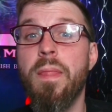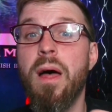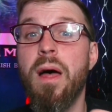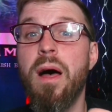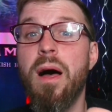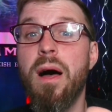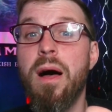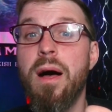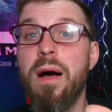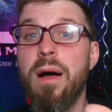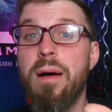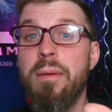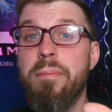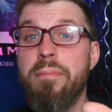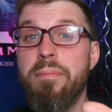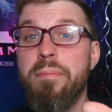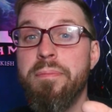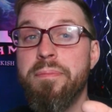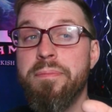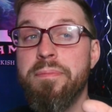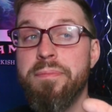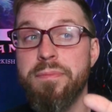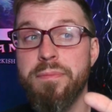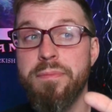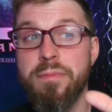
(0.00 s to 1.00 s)

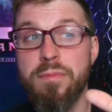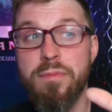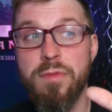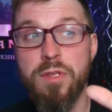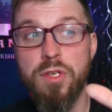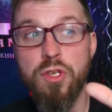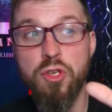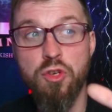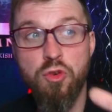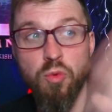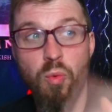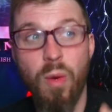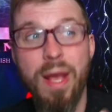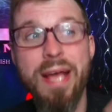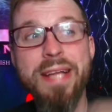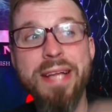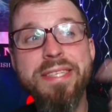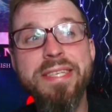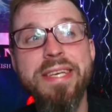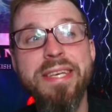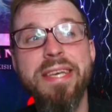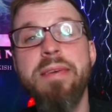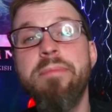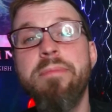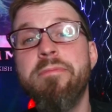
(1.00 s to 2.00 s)
um,
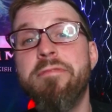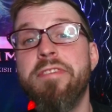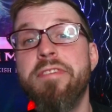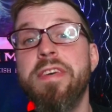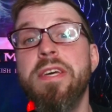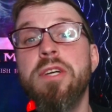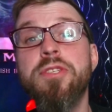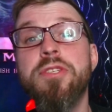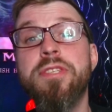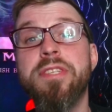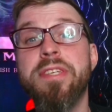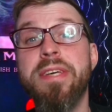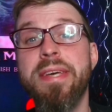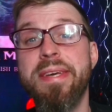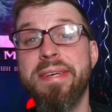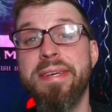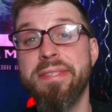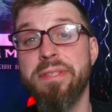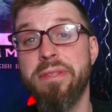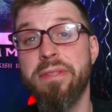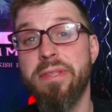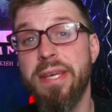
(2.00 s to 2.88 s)
granting him fealty.